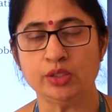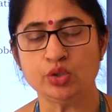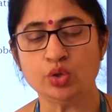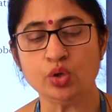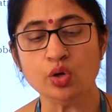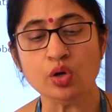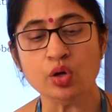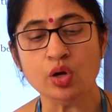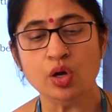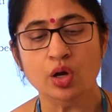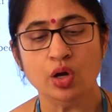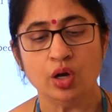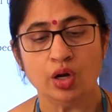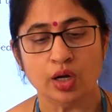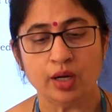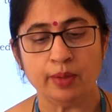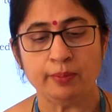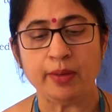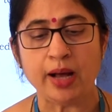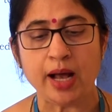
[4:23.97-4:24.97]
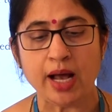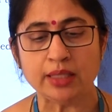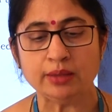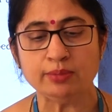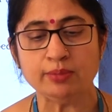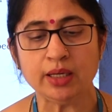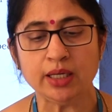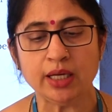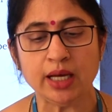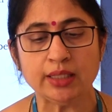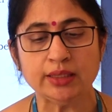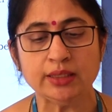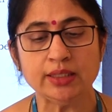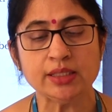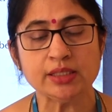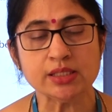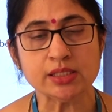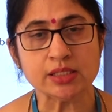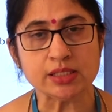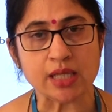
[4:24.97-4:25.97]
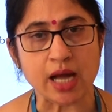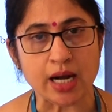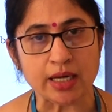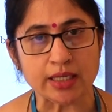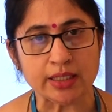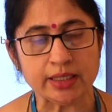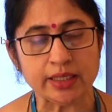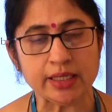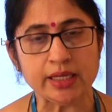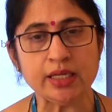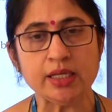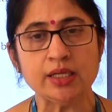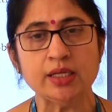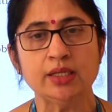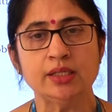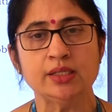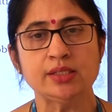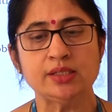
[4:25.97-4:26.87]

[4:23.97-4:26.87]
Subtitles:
So Mahatma Gandhi started